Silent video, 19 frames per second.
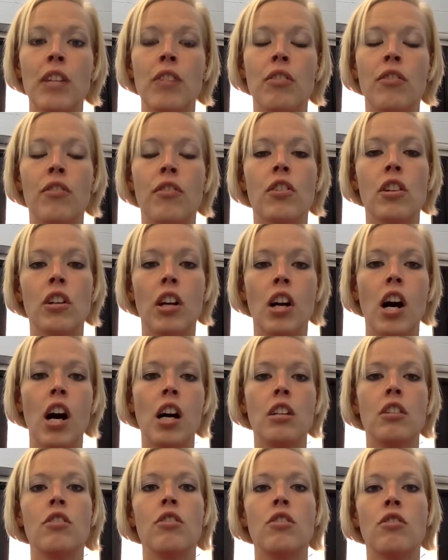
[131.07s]
So if you're
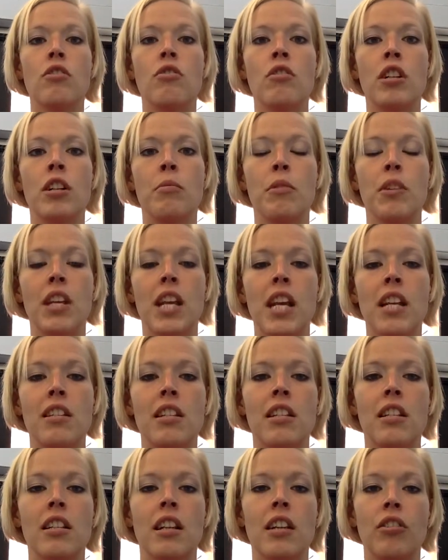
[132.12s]
caught in a storm and you can't
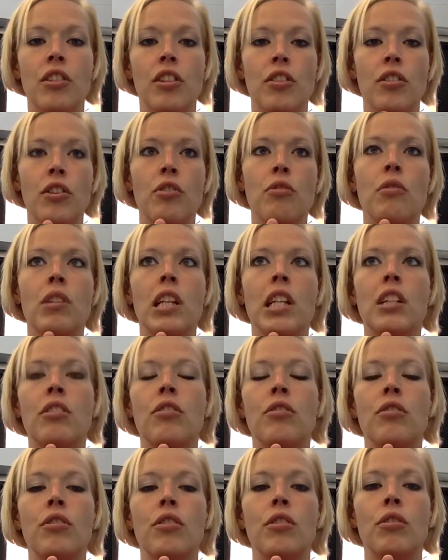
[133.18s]
seek shelter, you need
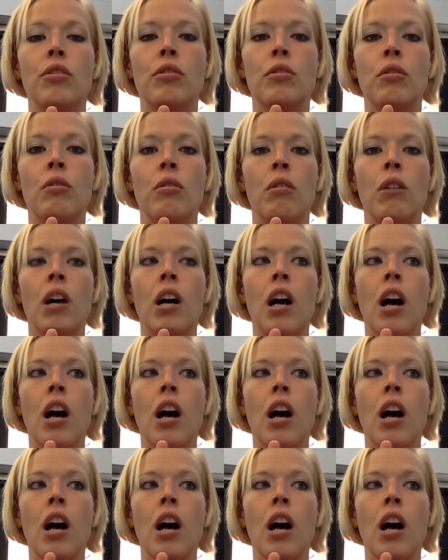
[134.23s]
to